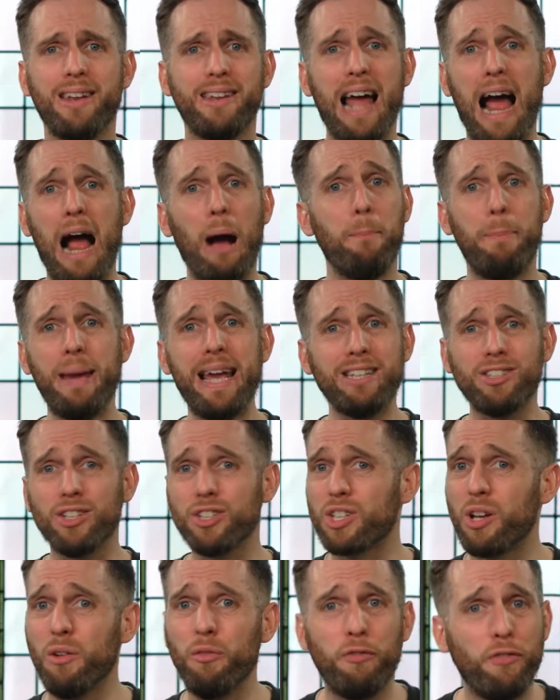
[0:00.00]
Now,
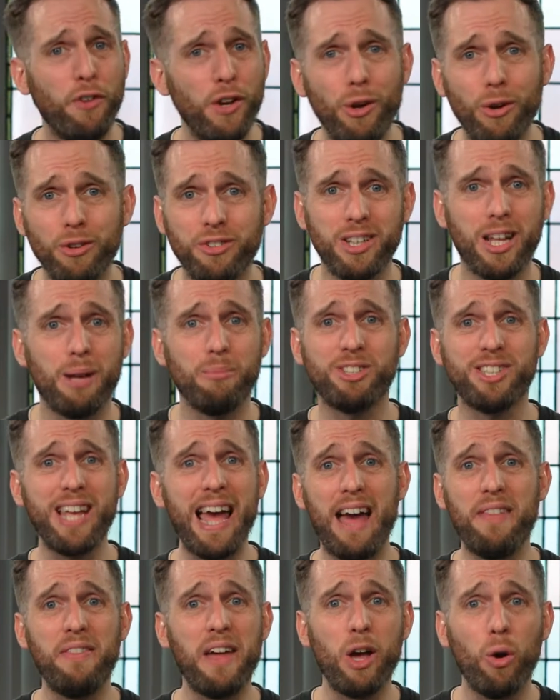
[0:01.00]
Peter's confused and
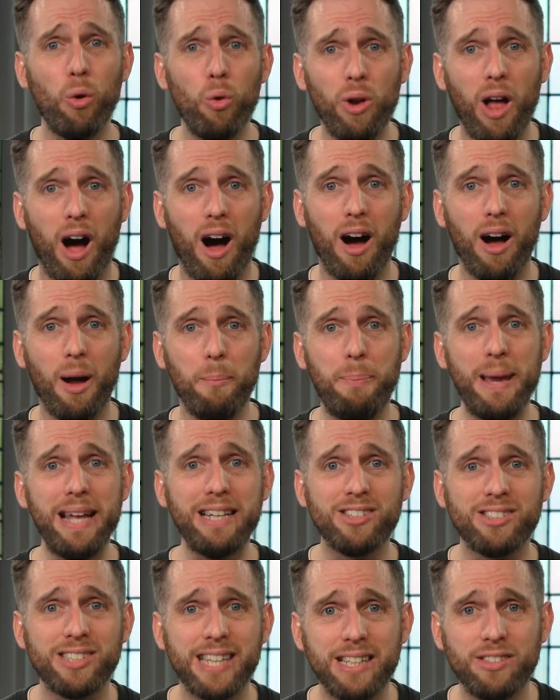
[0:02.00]
upset, and they all are, and
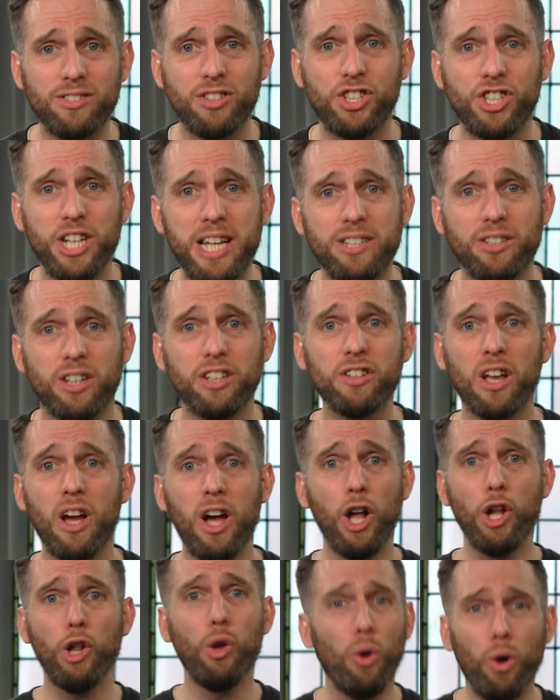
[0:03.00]
Peter says to Jesus,
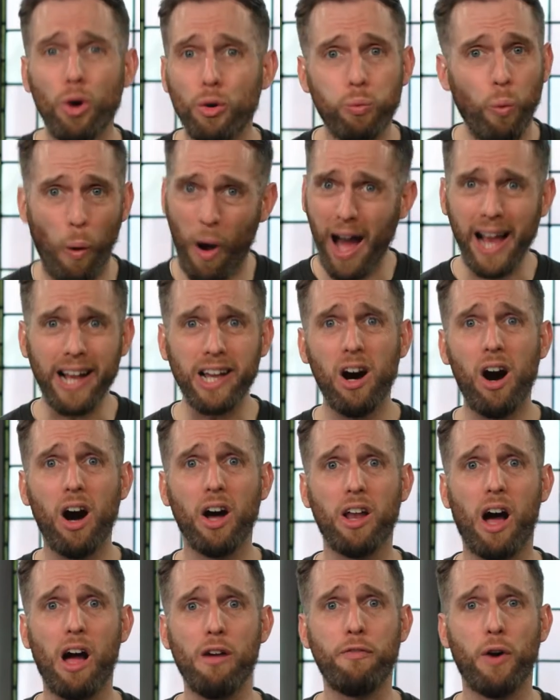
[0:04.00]
"Lord, why
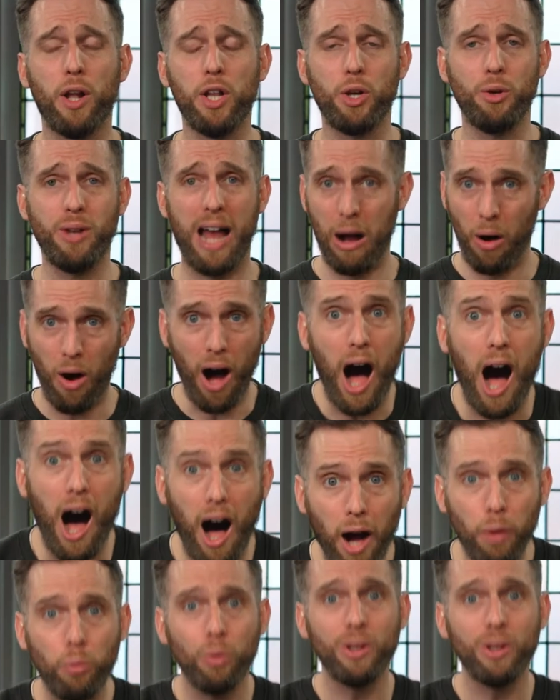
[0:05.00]
can't I follow you now? I